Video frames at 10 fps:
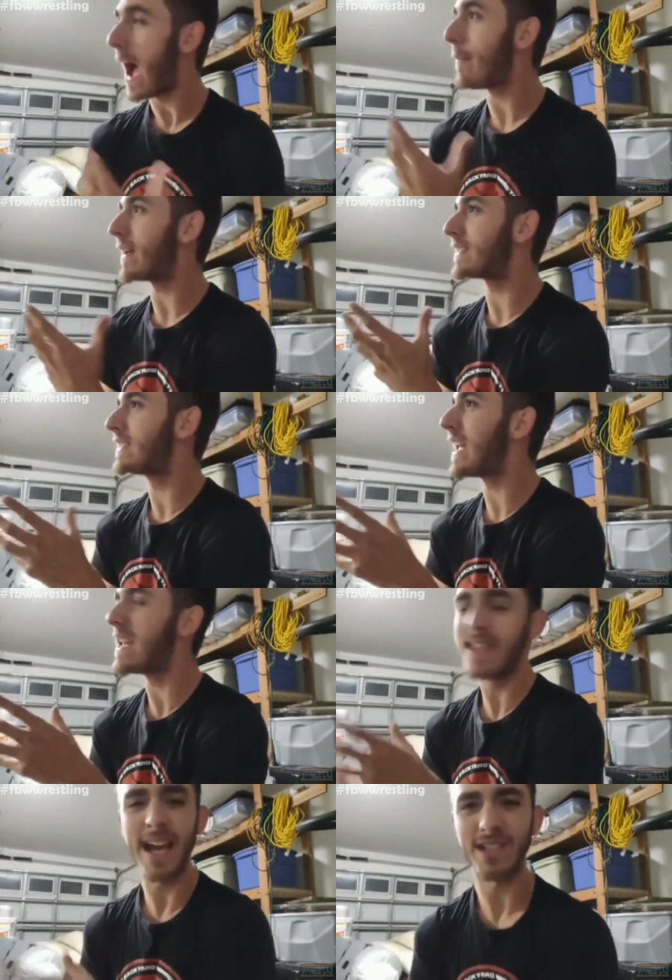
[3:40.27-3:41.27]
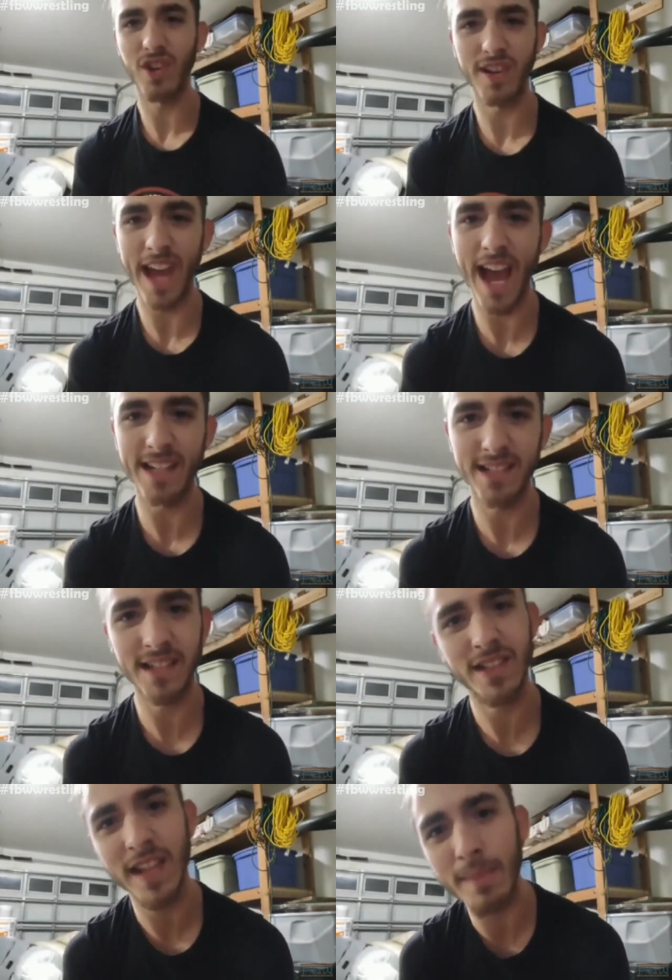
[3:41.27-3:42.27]
I'm not saying that
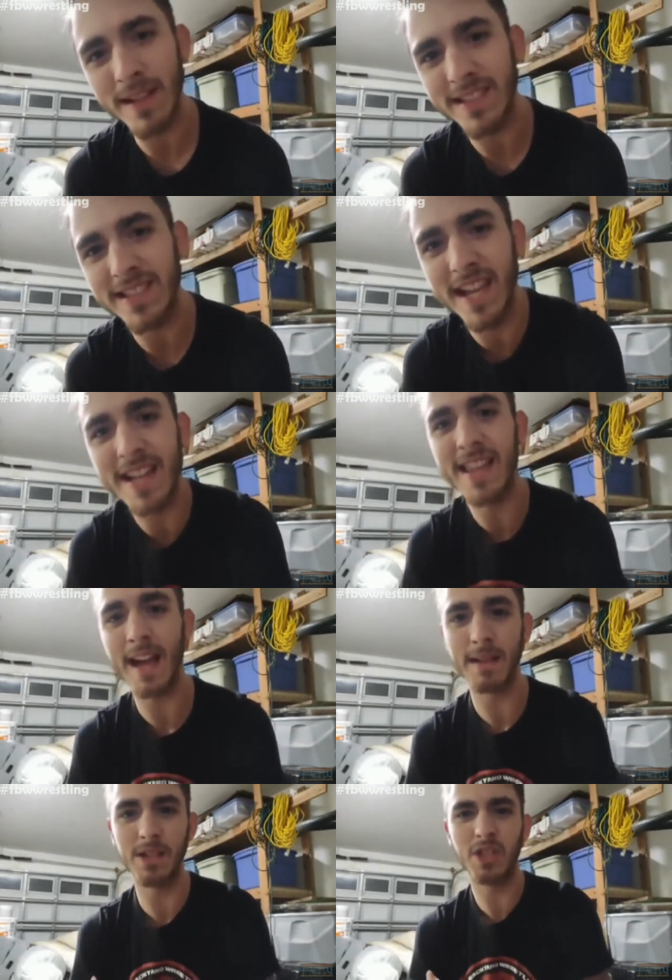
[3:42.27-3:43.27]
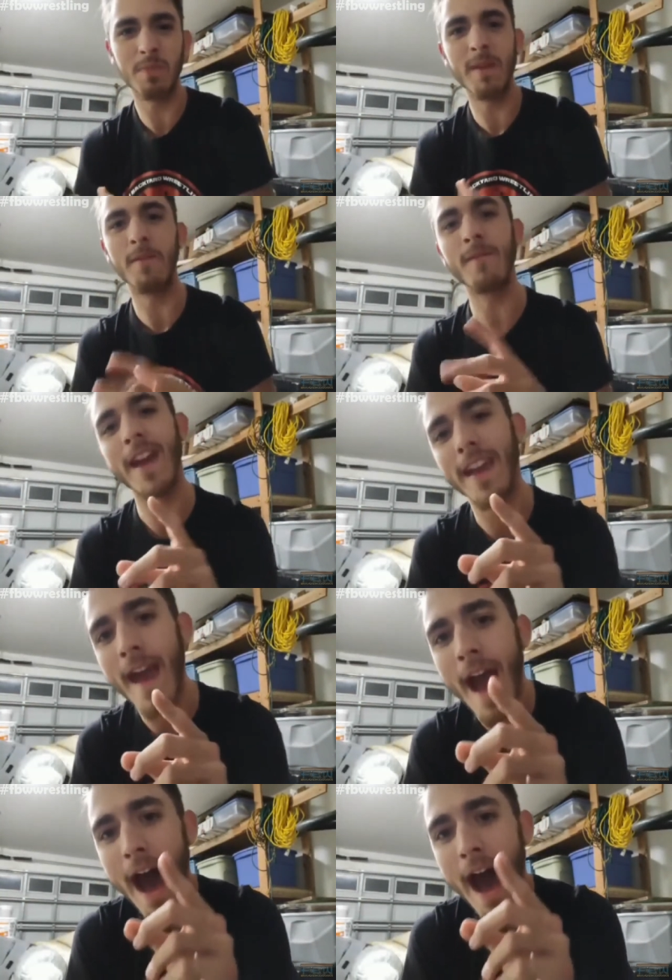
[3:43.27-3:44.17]
sarcastically. I'm not saying that just to be fake.